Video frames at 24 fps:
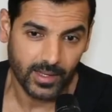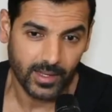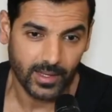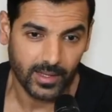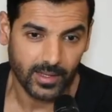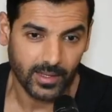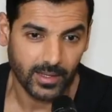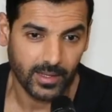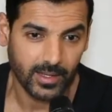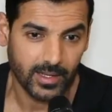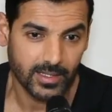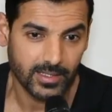
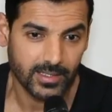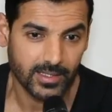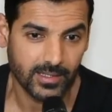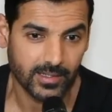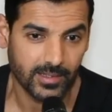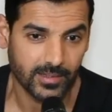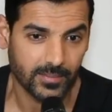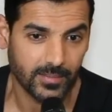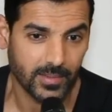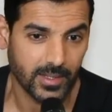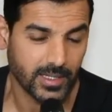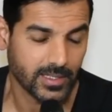he's
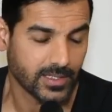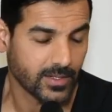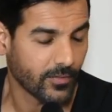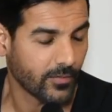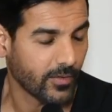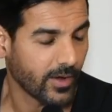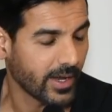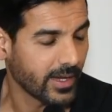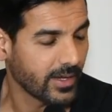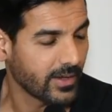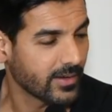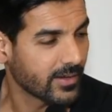a
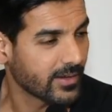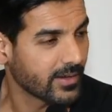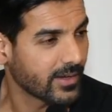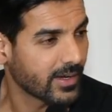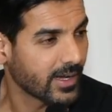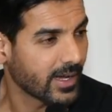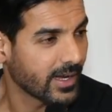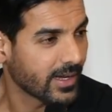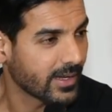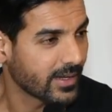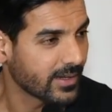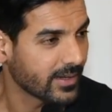fighter,
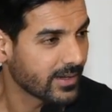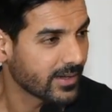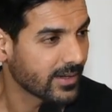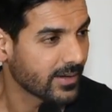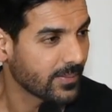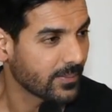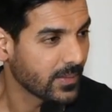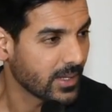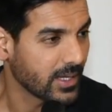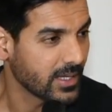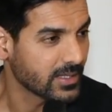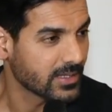
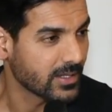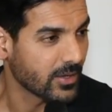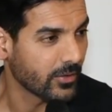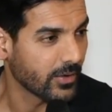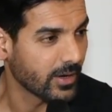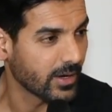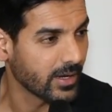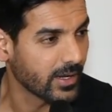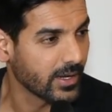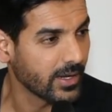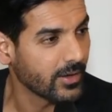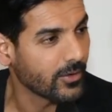and he's the
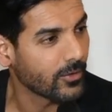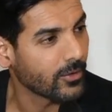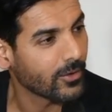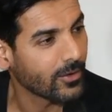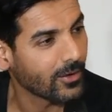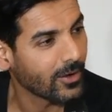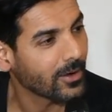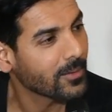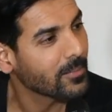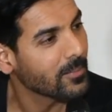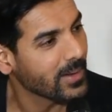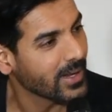real hero,
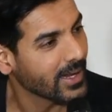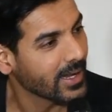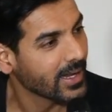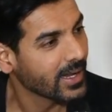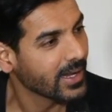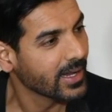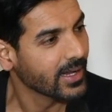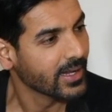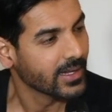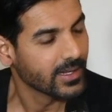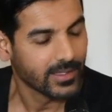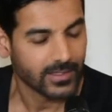not me.
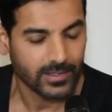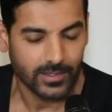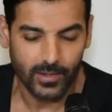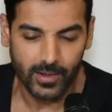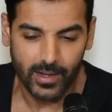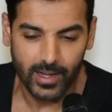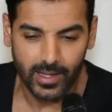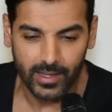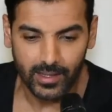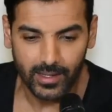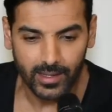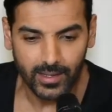
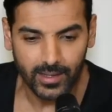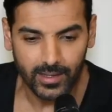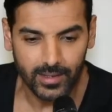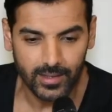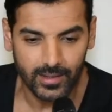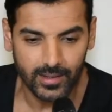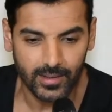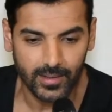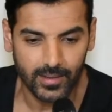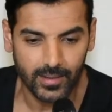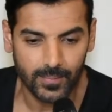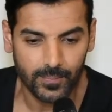So I
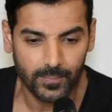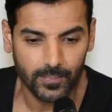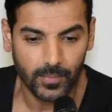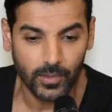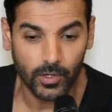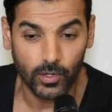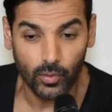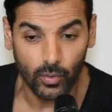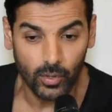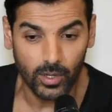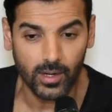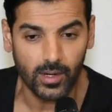think
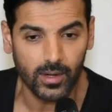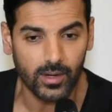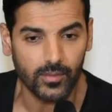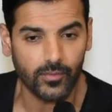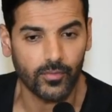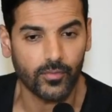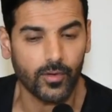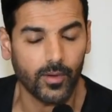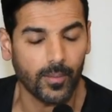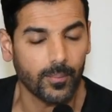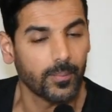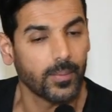you
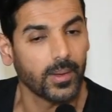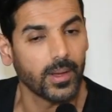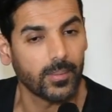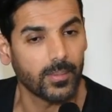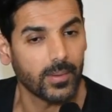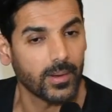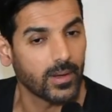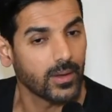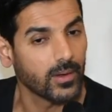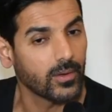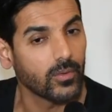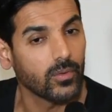learn from
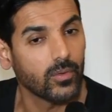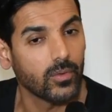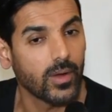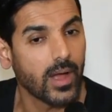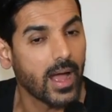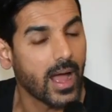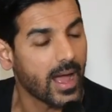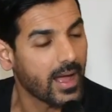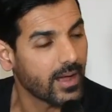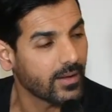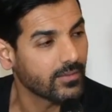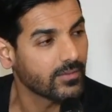people who
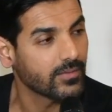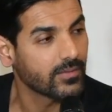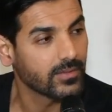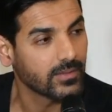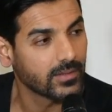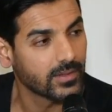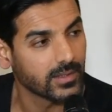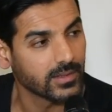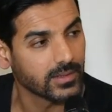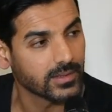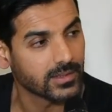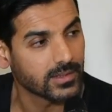have
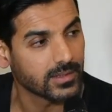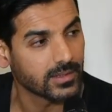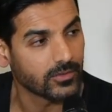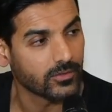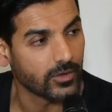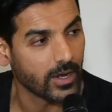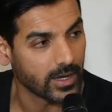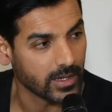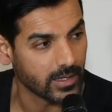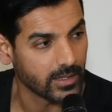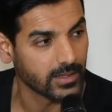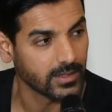this
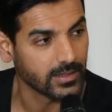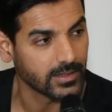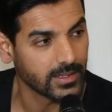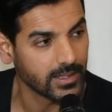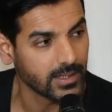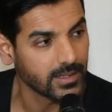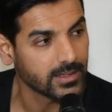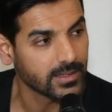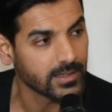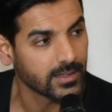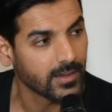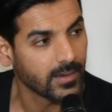dreaded
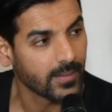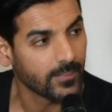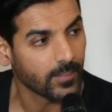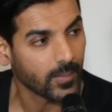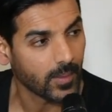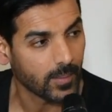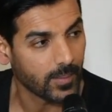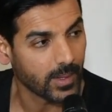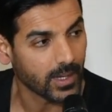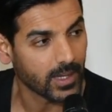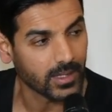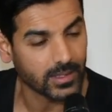disease,
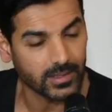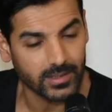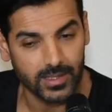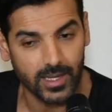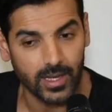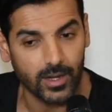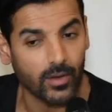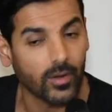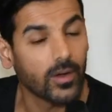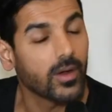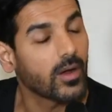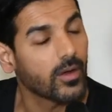because
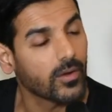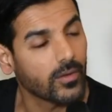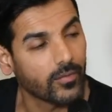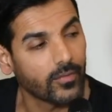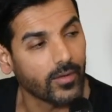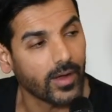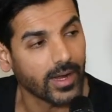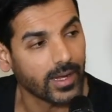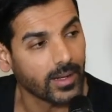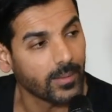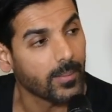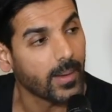they know how to
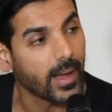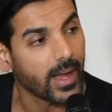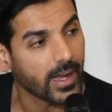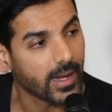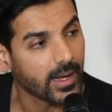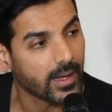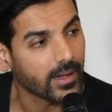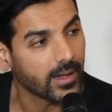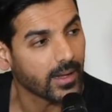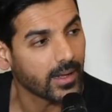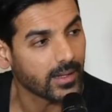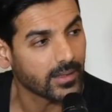fight
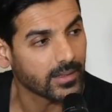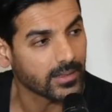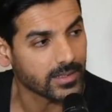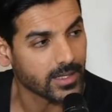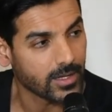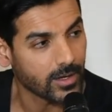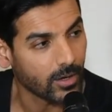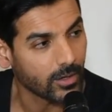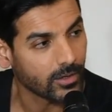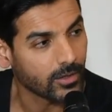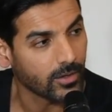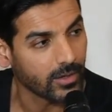back, and there's
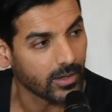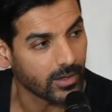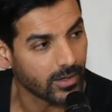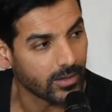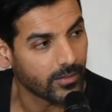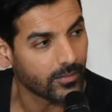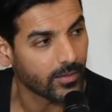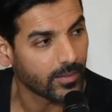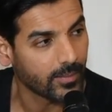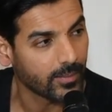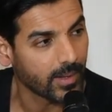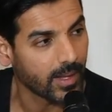a lot to
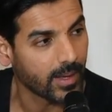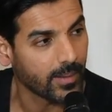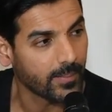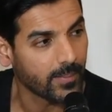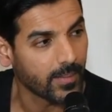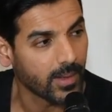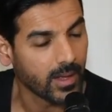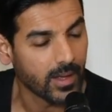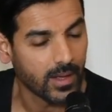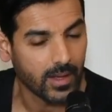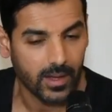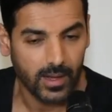learn from
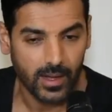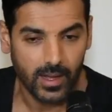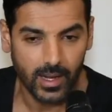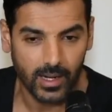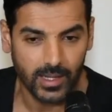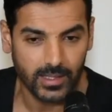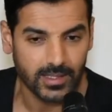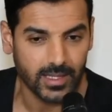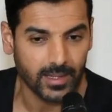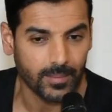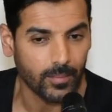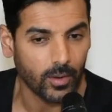them,
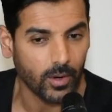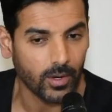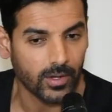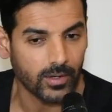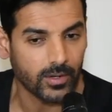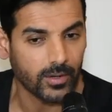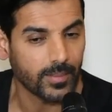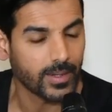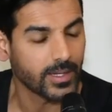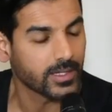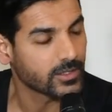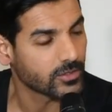and it's
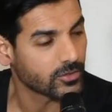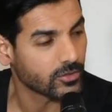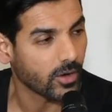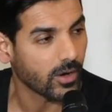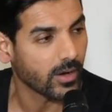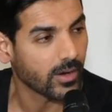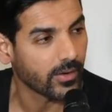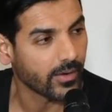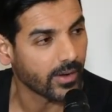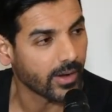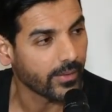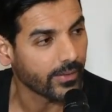important to be
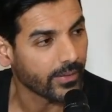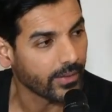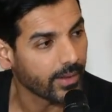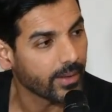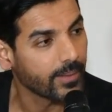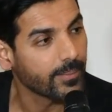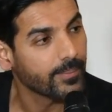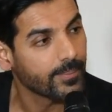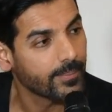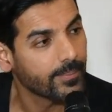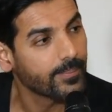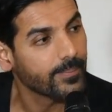strong around
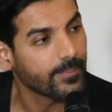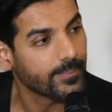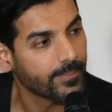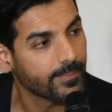them.